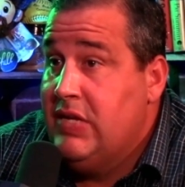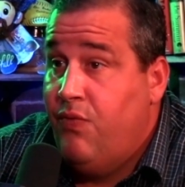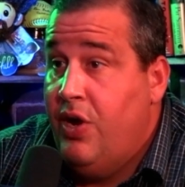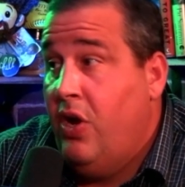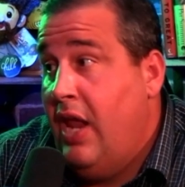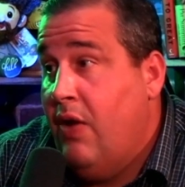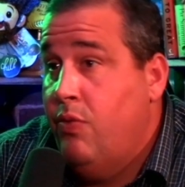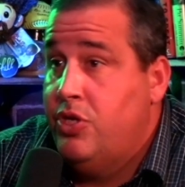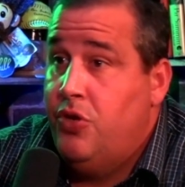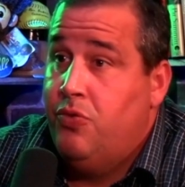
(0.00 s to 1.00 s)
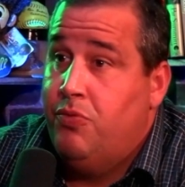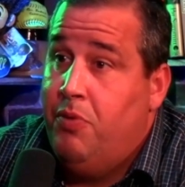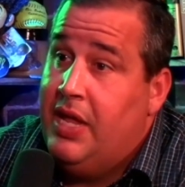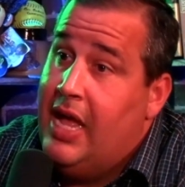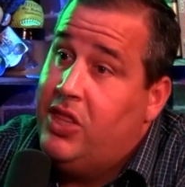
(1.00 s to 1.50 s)
If we don't like what you're
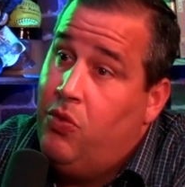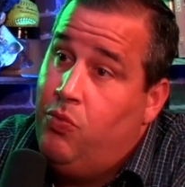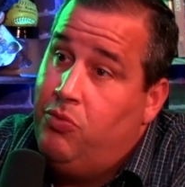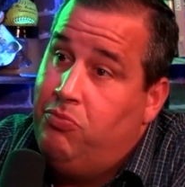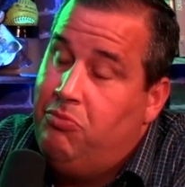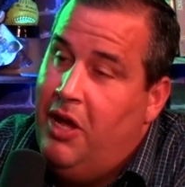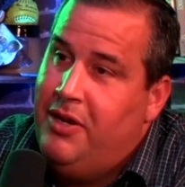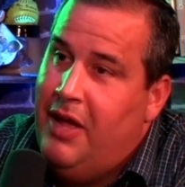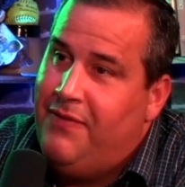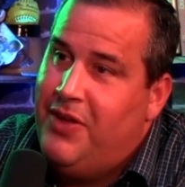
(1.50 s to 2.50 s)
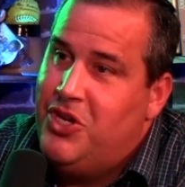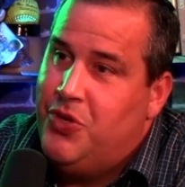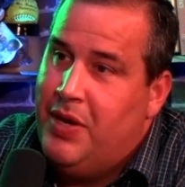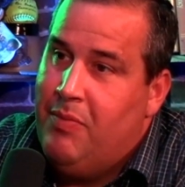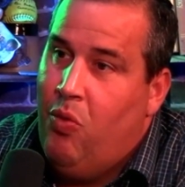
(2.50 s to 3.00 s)
putting out there, we'll not fund
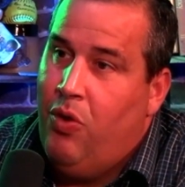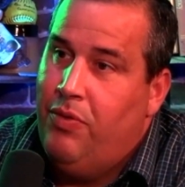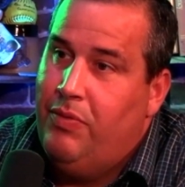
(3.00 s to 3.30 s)
you anymore.